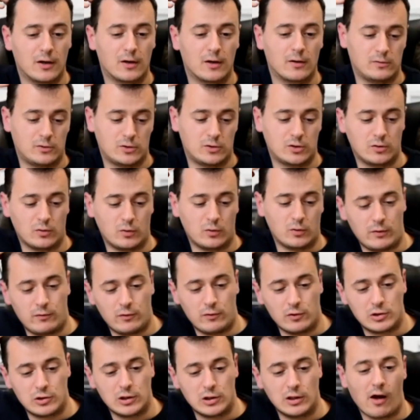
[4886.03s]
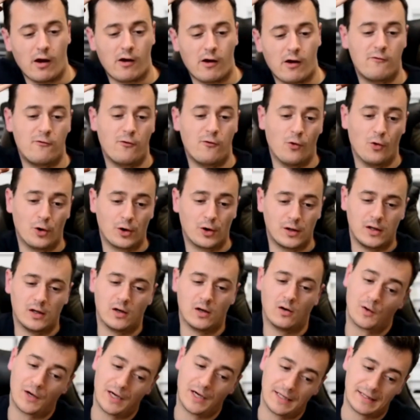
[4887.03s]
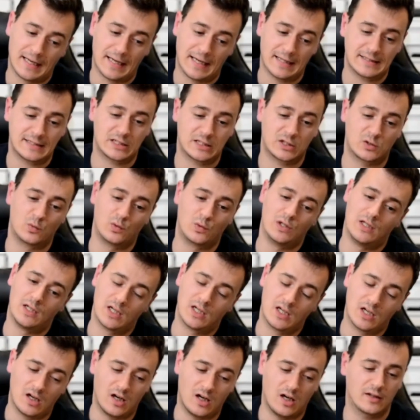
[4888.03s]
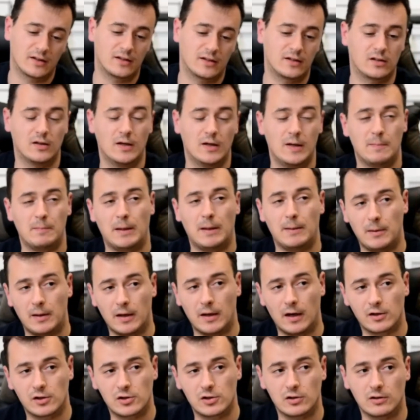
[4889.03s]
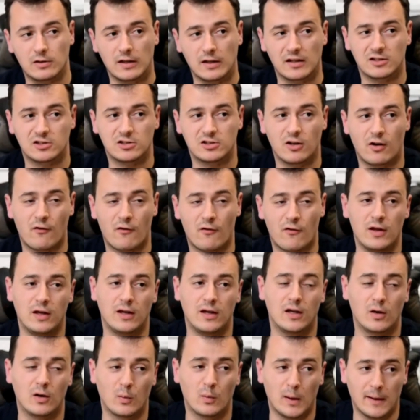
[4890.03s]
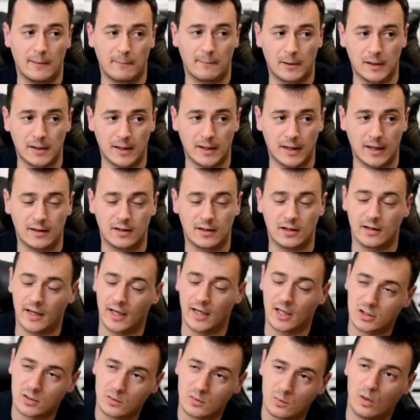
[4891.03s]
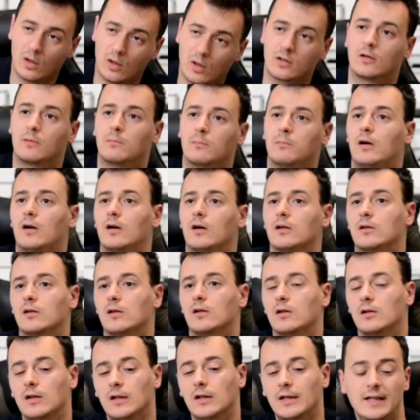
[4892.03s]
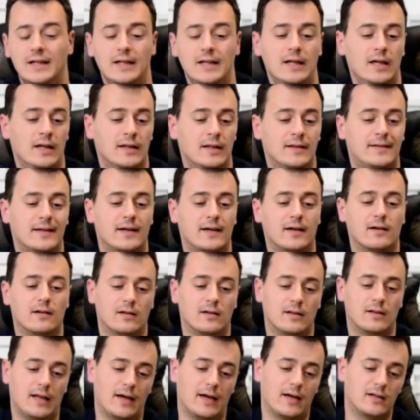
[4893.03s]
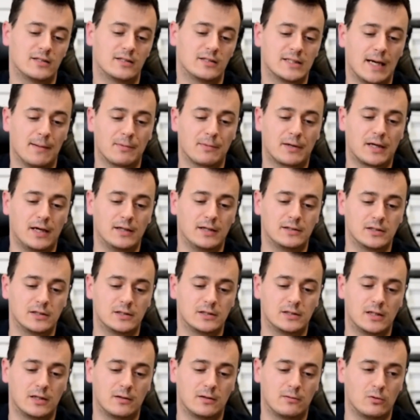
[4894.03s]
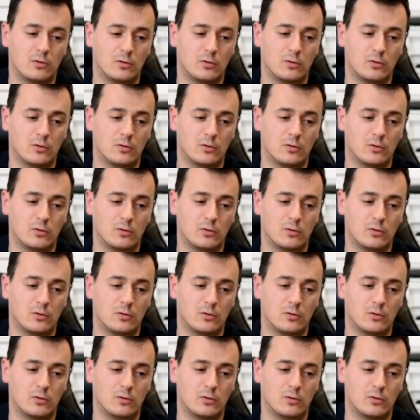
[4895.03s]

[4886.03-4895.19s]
So if you see like 40, okay, that's really hot. Maybe I should like start thinking when I'm gonna get the next water bottle. That like in some cases there